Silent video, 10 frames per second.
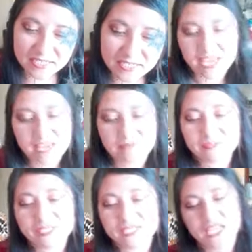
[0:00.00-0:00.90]
the
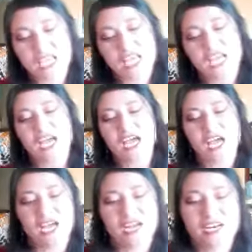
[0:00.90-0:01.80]
Dreams,
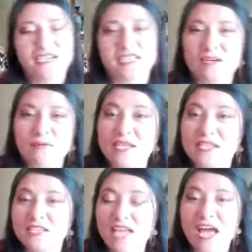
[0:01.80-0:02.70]
and
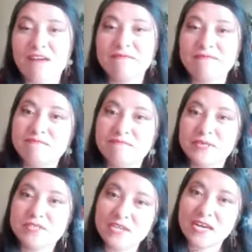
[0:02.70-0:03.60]
well, I
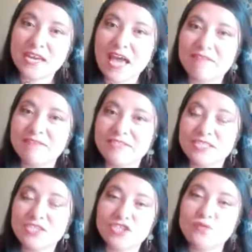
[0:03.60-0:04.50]
personally have
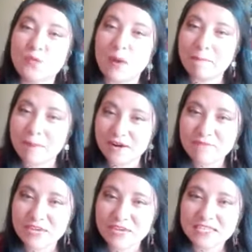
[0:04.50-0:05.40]
seen just one part
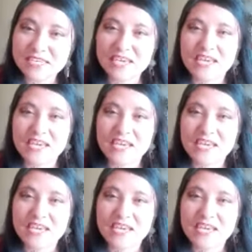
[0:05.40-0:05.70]
of it,